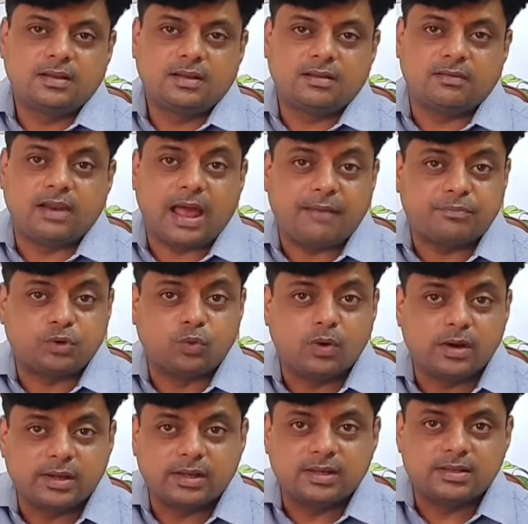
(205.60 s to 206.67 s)
will have to
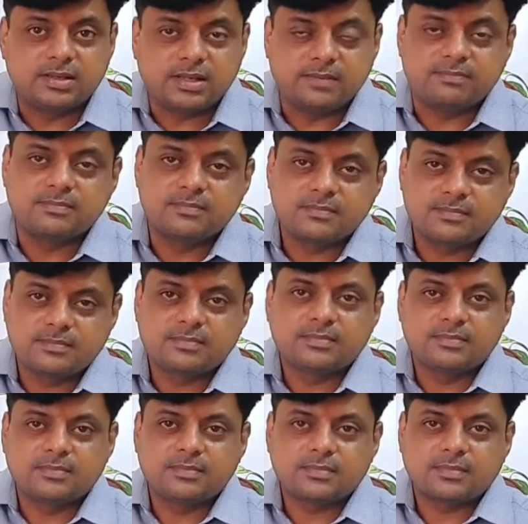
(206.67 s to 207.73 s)
work in a team.
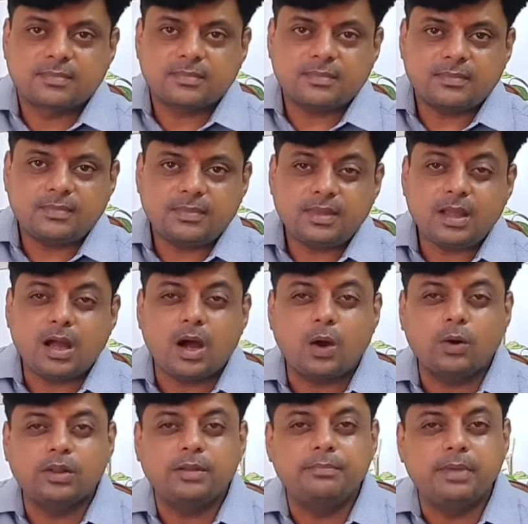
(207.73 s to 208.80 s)
How do
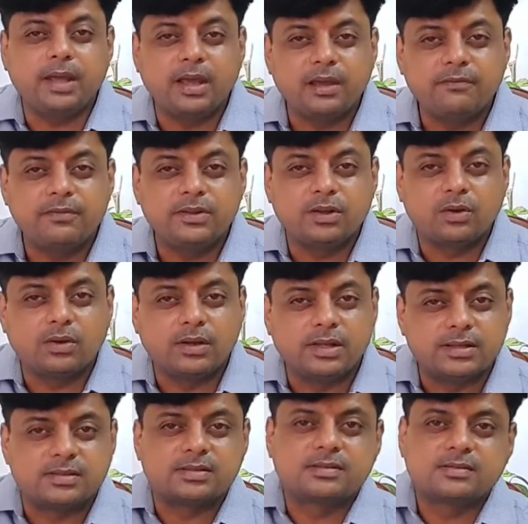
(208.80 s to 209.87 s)
they behave with the
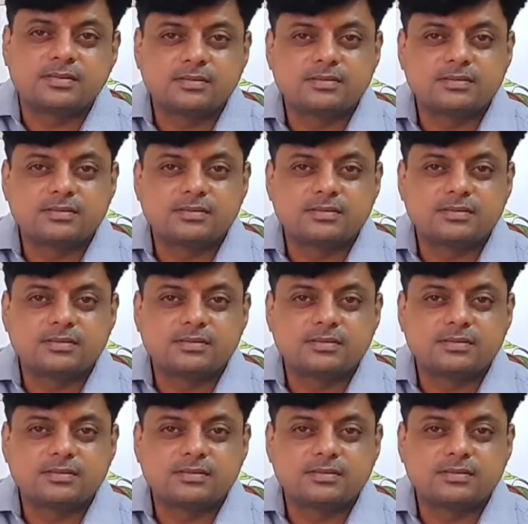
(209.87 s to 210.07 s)
colleagues?